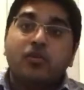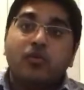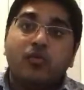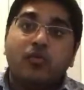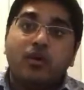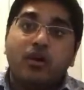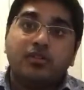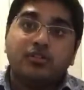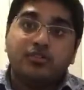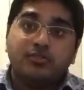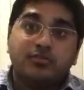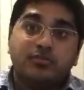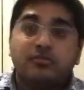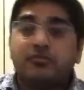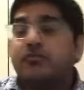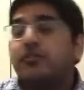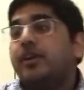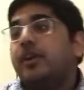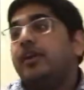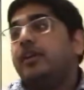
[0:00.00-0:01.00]
1, 2,
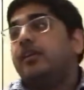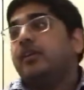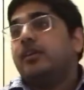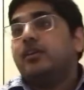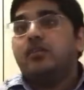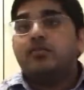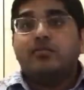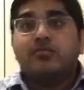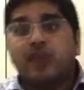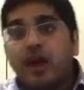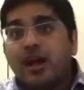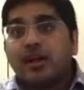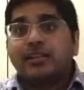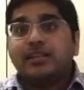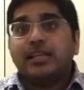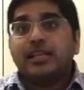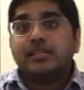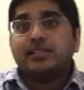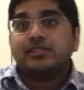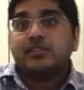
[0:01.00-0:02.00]
3. Brock
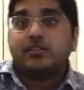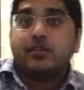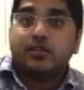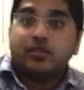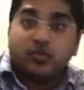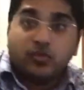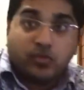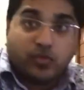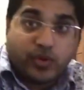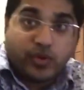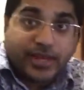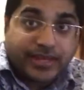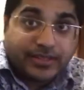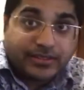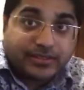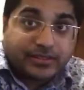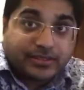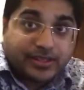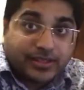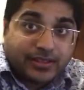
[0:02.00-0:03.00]
Lesnar
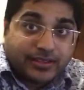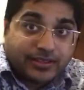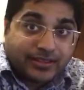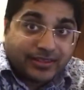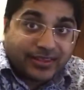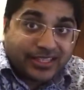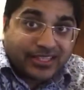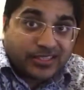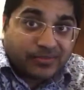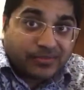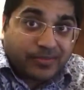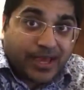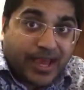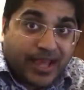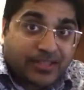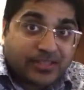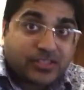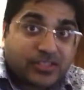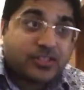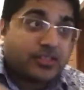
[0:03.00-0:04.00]
wins this
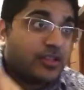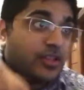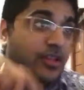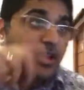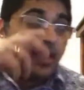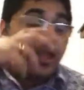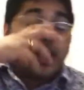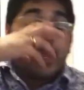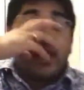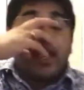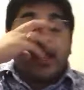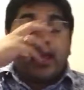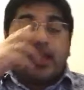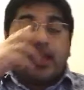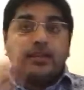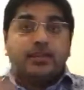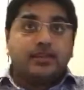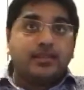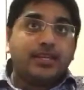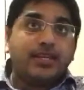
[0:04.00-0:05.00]
match.
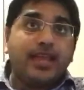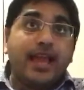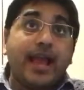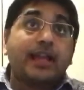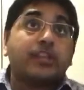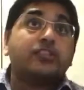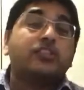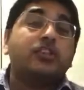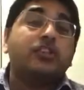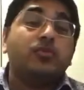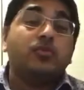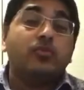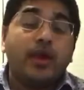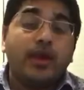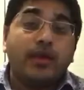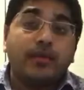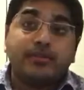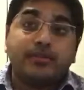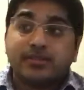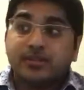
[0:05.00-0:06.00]
And he actually
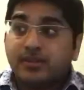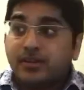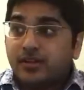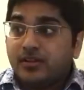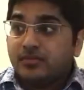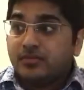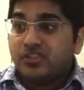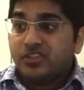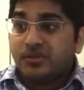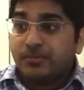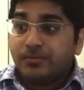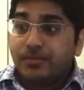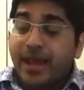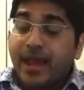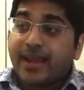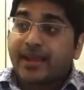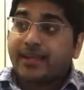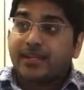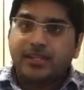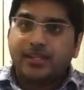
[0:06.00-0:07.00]
went to the
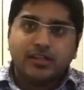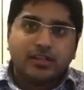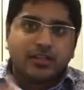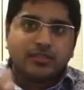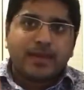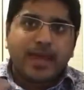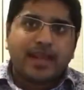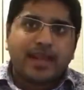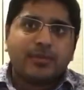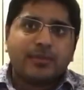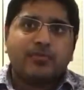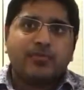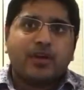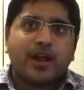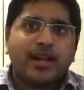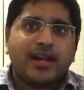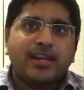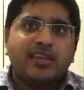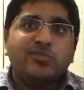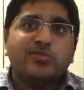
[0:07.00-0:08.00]
back and he looked back at
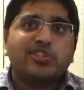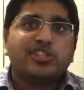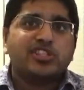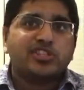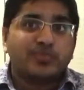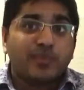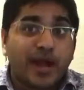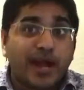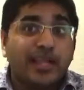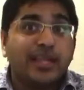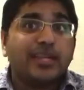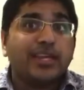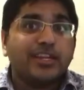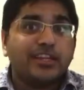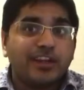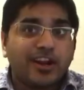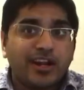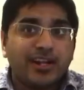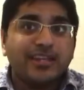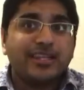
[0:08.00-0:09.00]
Bryan and he was smiling and
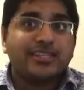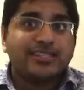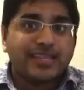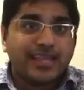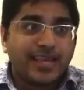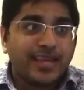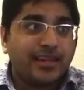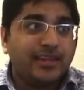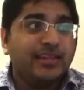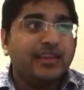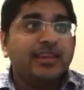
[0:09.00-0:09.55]
nodding his head,